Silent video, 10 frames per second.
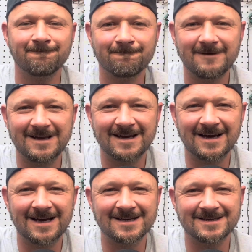
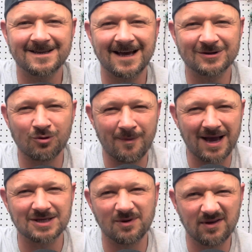Yeah, so that's what
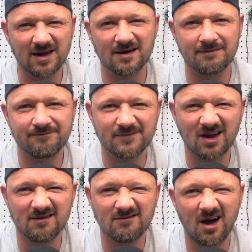makes me think,
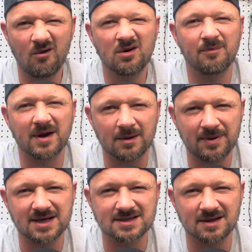I want a bigger
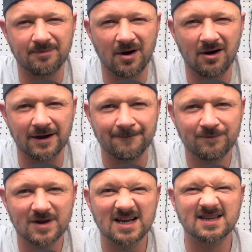piece of the pie.
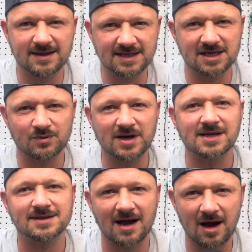So this is where you
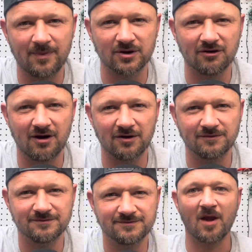start up on your own.
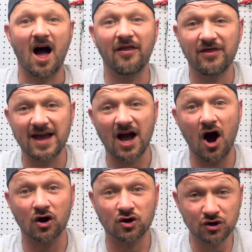I think
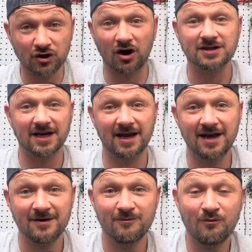a good
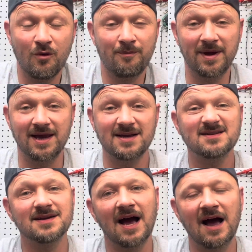idea would be
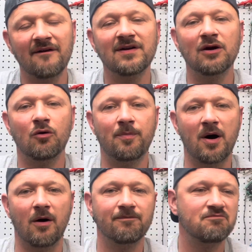to have a little
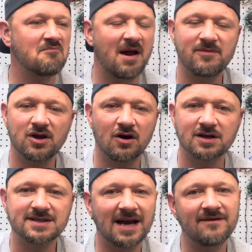pot. Maybe you've got a
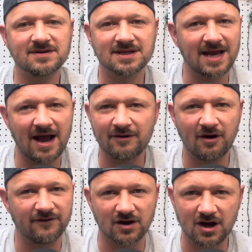savings account
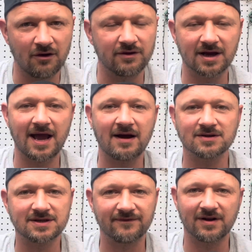off your current account,
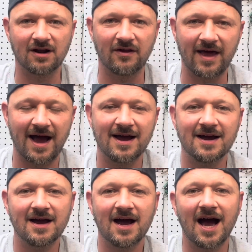something like that,
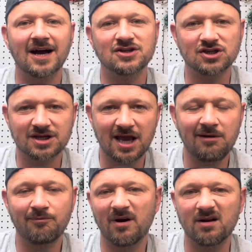and just
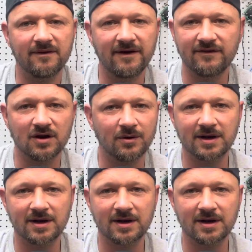keep putting 50 quid